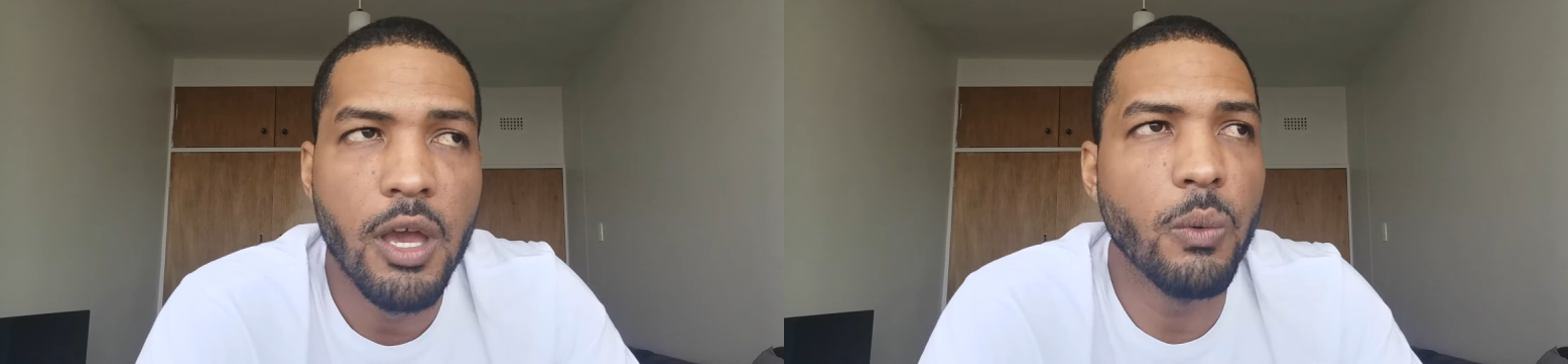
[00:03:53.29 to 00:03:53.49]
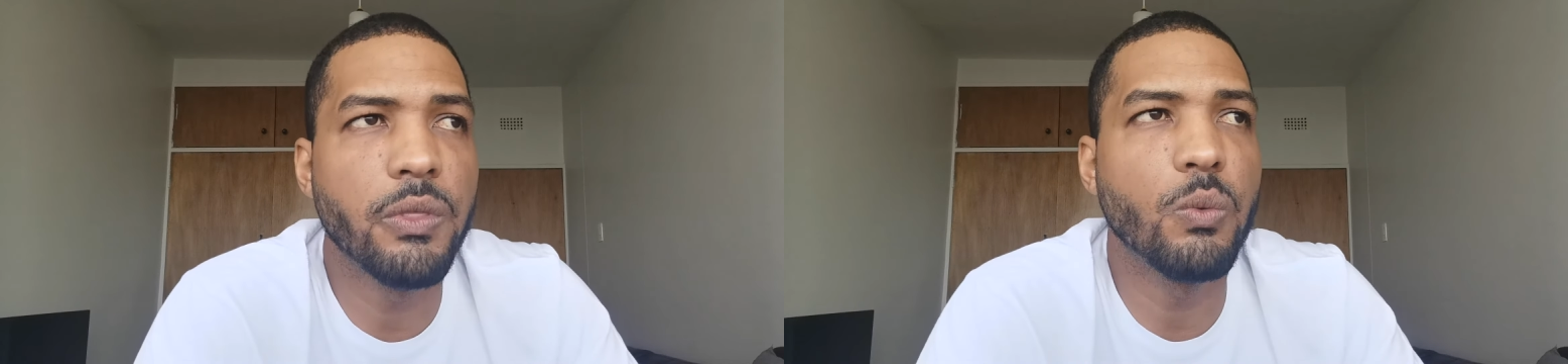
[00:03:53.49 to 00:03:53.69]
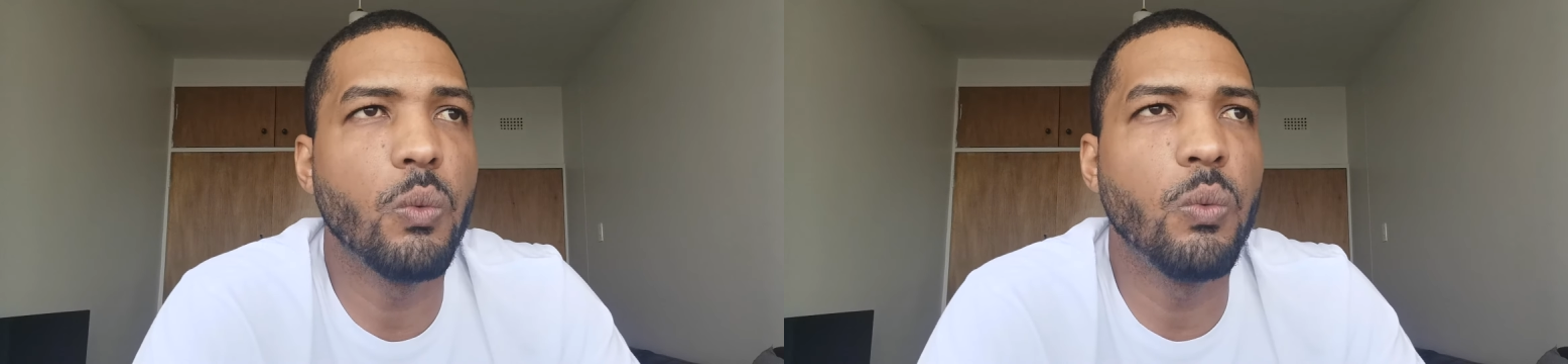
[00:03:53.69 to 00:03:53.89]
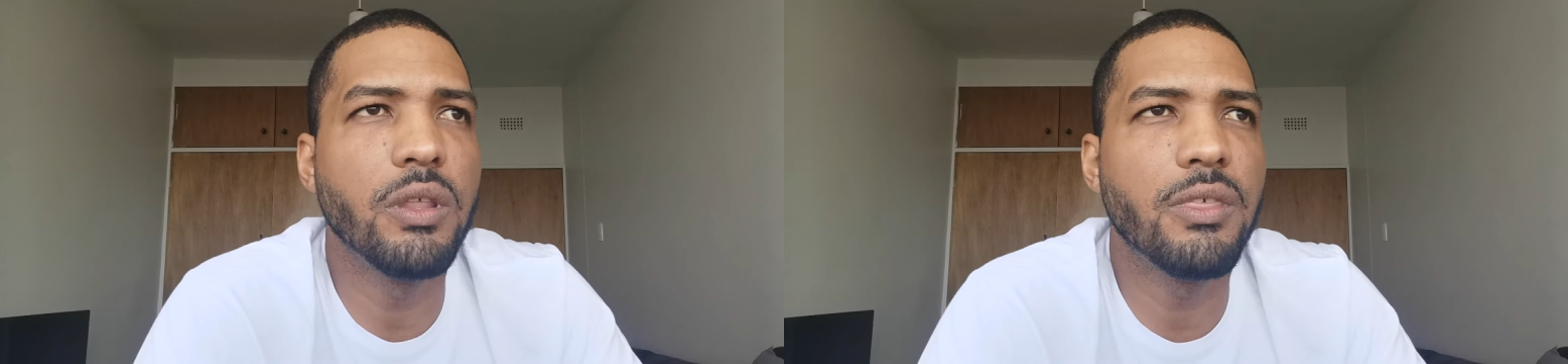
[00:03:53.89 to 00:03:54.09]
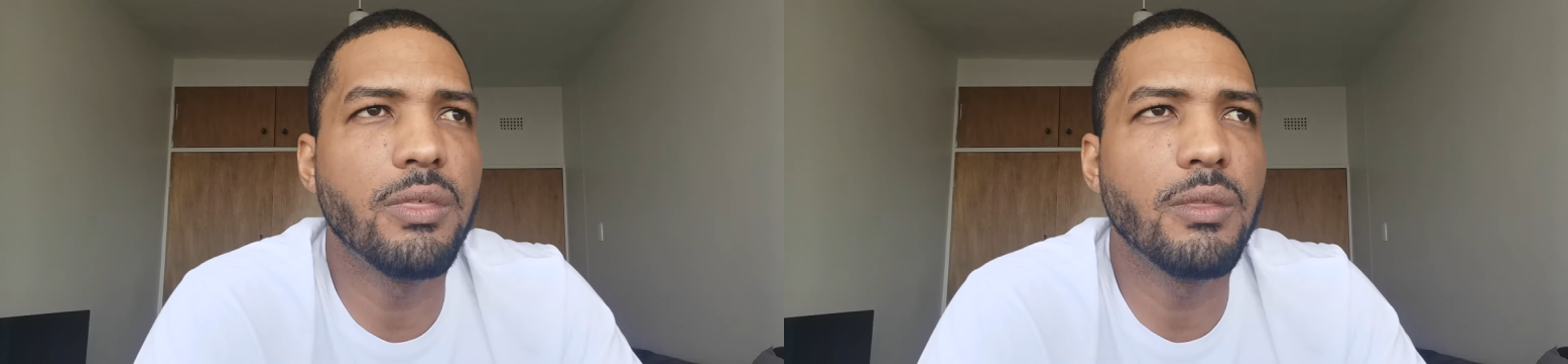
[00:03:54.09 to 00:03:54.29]
with,
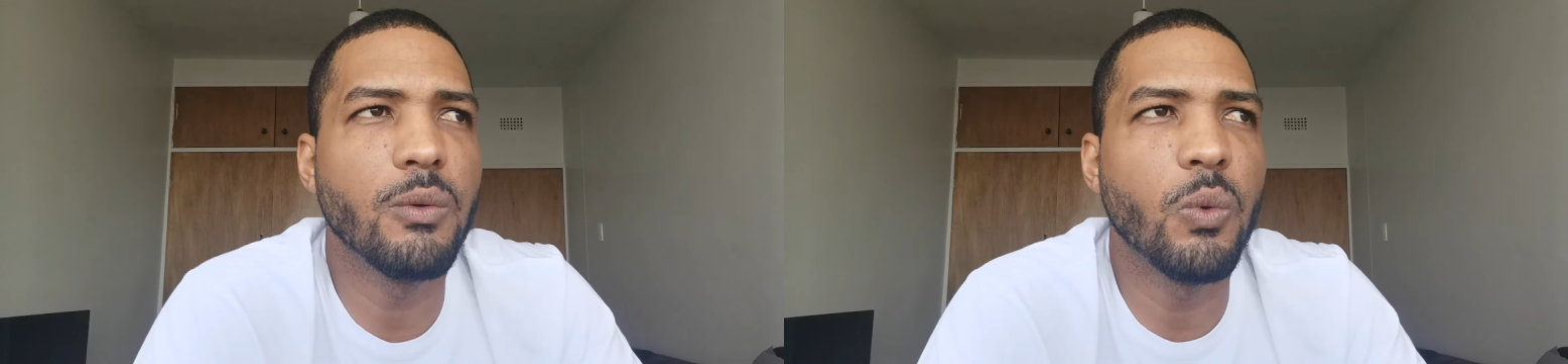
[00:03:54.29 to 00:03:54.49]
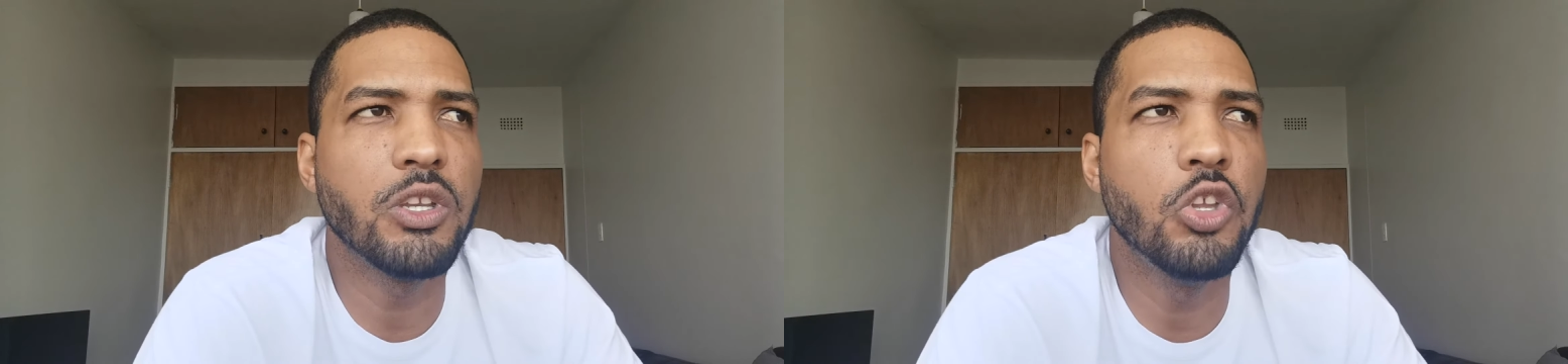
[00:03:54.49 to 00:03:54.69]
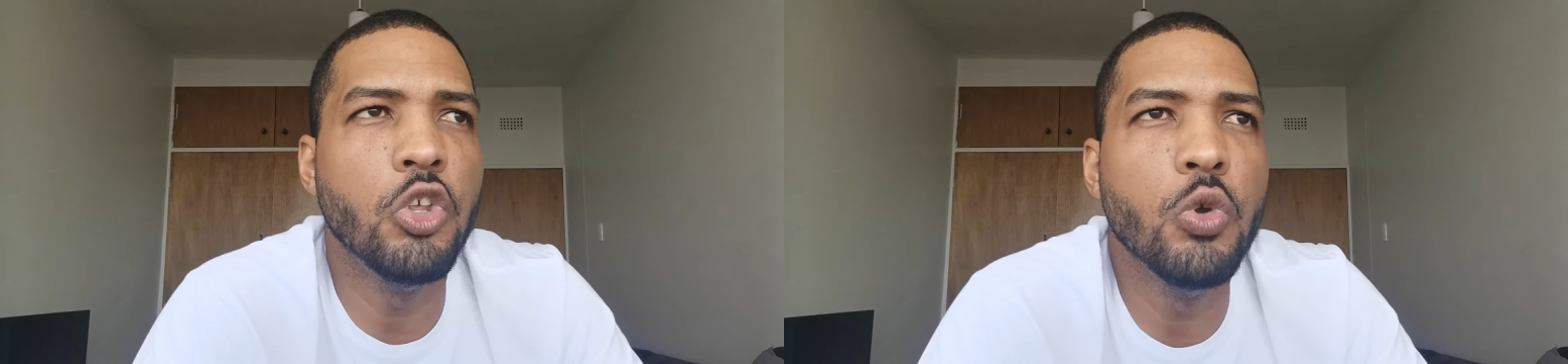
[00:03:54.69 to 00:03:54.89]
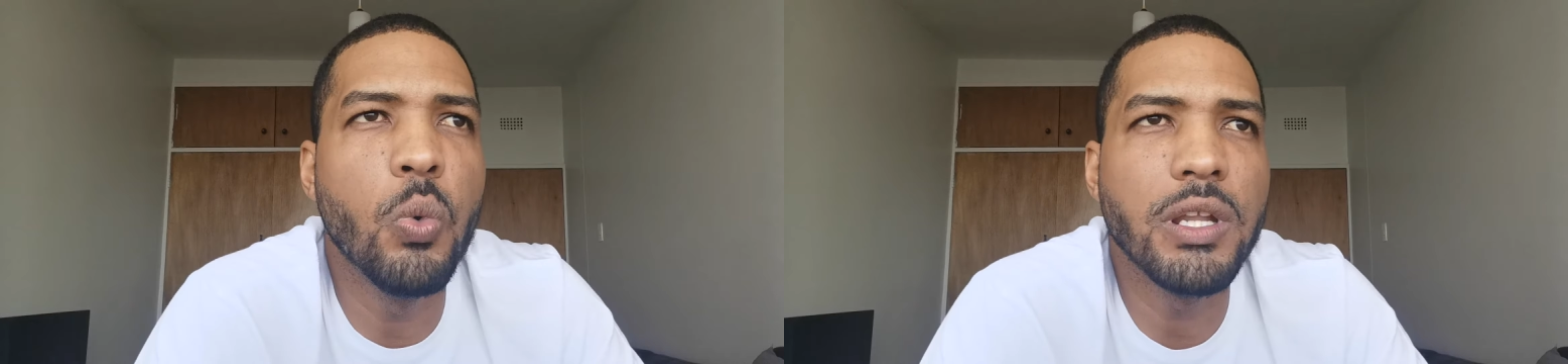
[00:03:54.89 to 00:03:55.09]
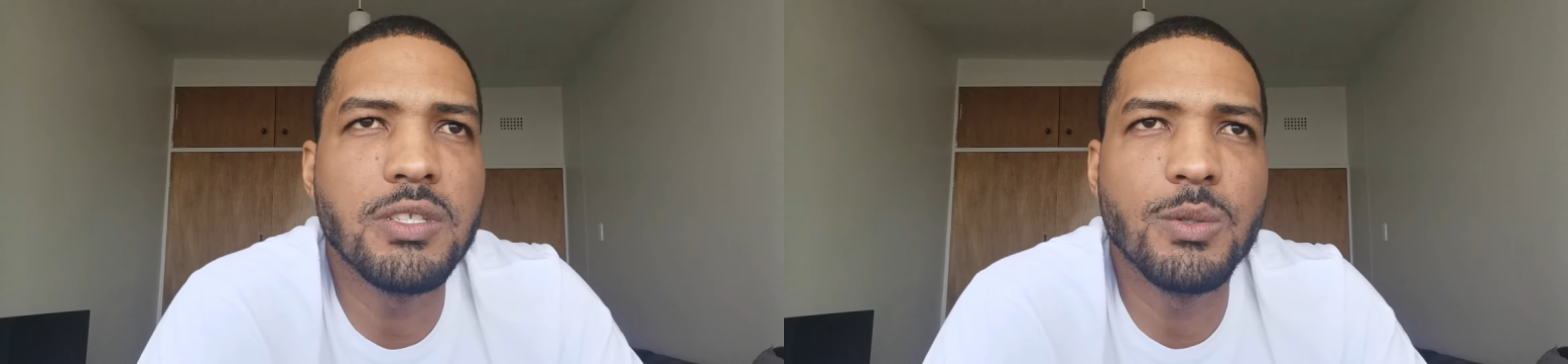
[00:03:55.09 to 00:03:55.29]
with, what you
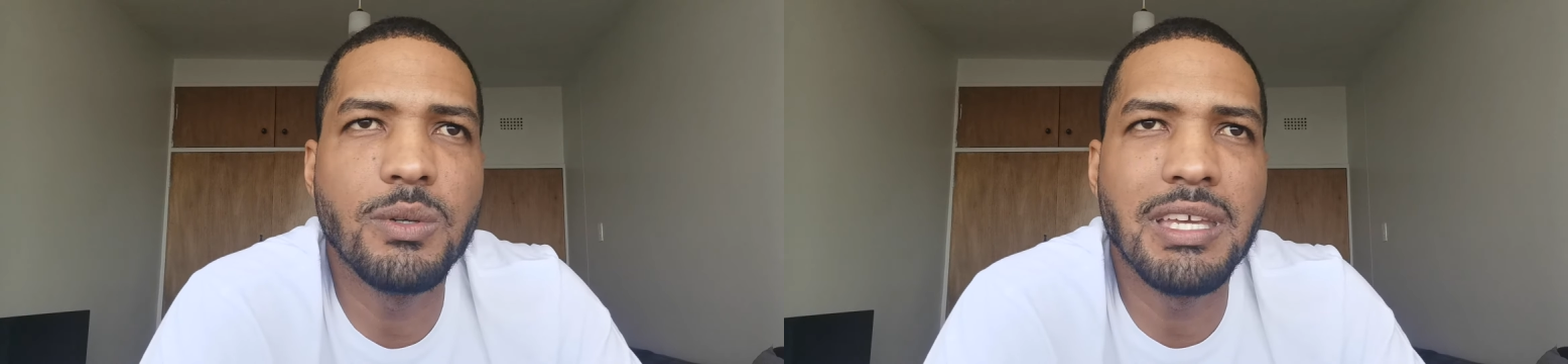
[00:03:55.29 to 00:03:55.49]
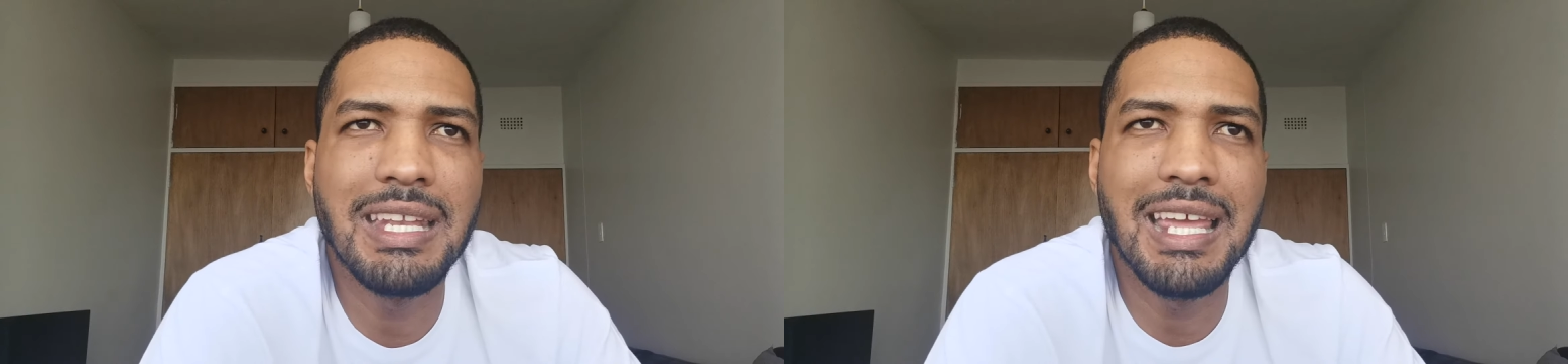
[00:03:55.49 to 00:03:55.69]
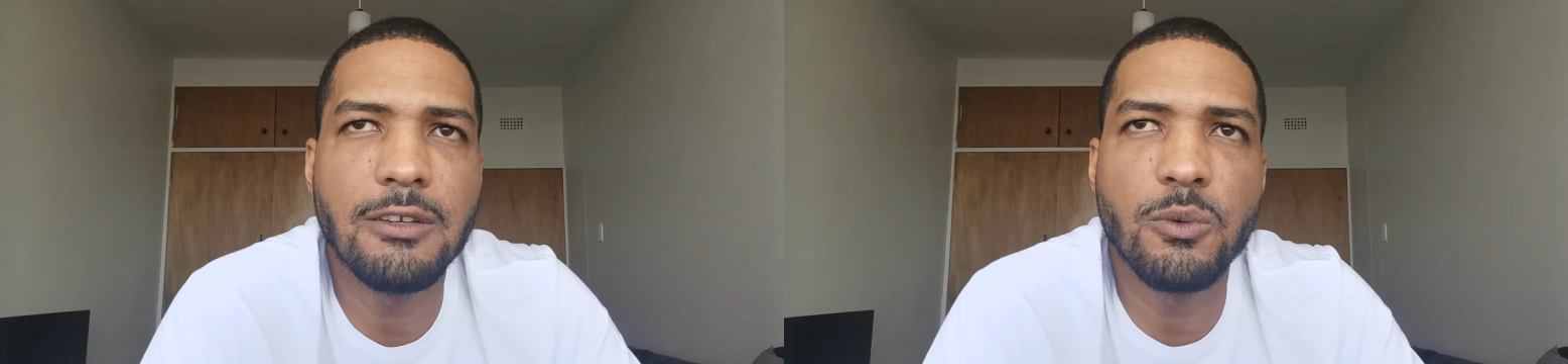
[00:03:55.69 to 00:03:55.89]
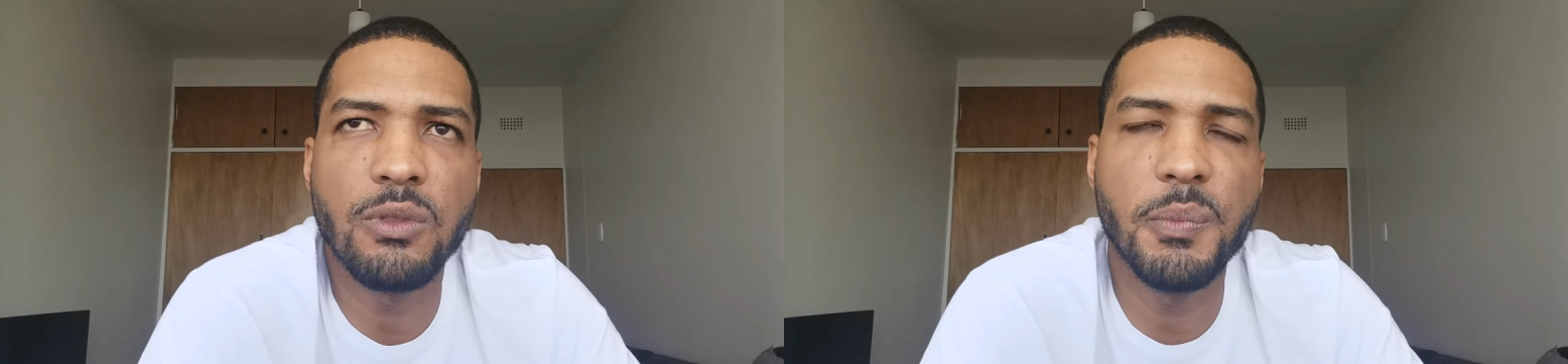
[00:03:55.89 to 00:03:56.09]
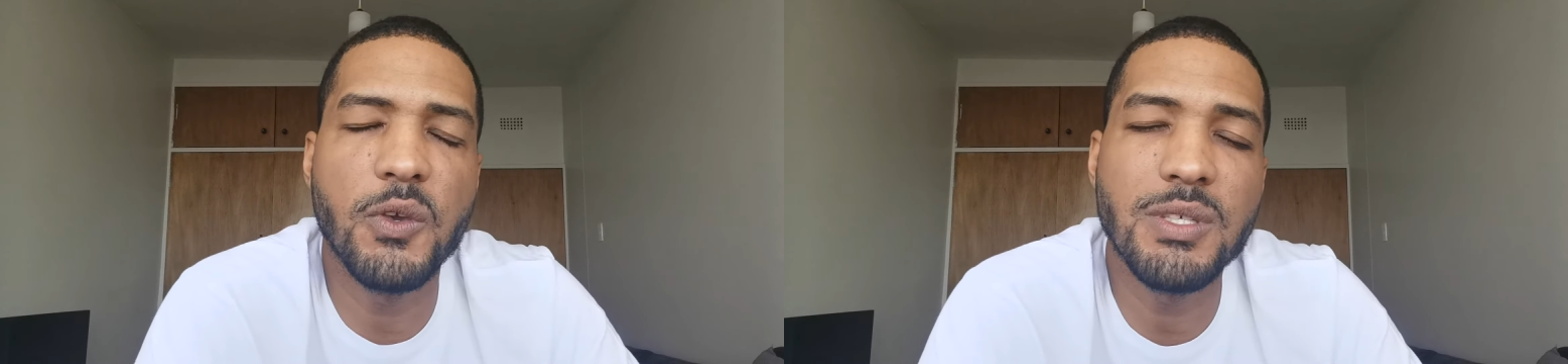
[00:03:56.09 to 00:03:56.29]
want to connect
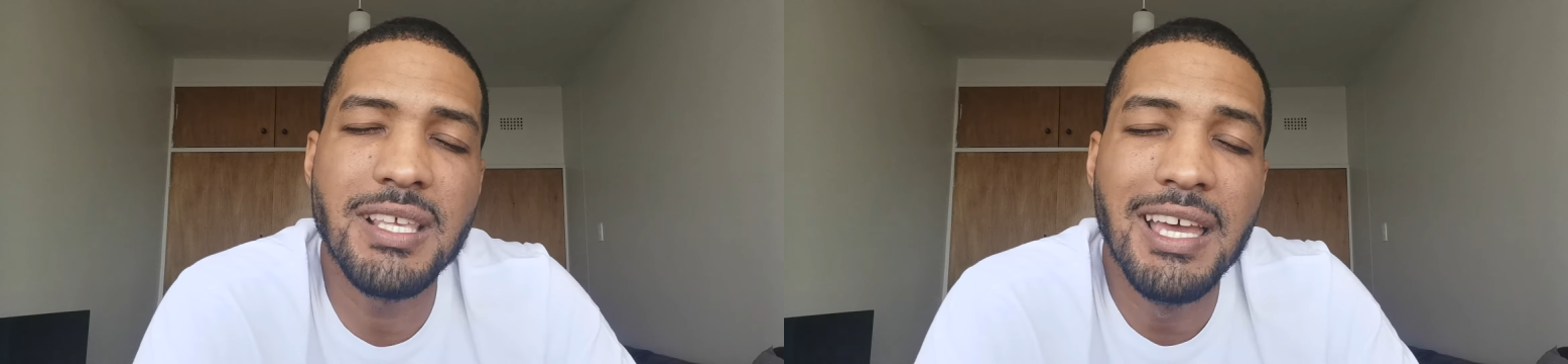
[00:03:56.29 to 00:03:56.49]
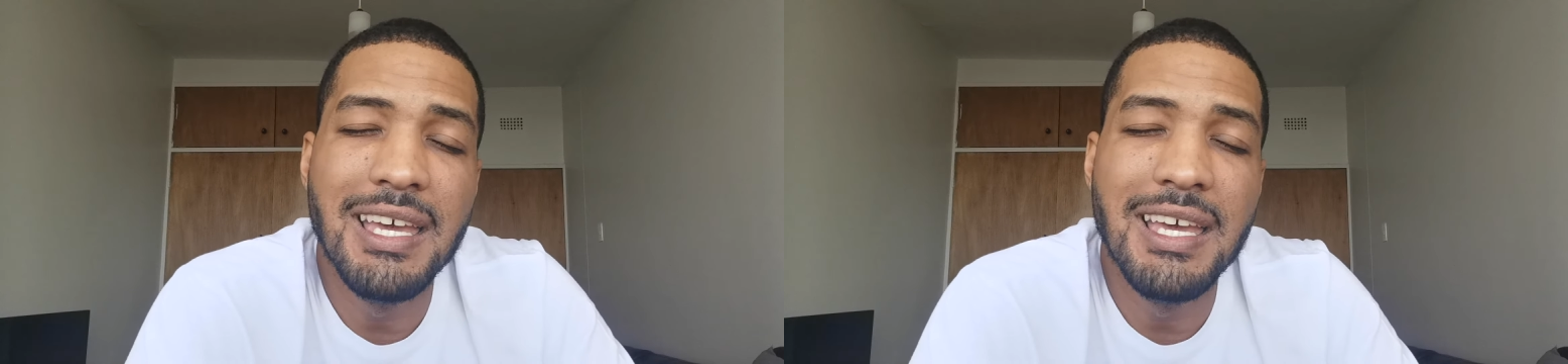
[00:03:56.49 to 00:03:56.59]
with because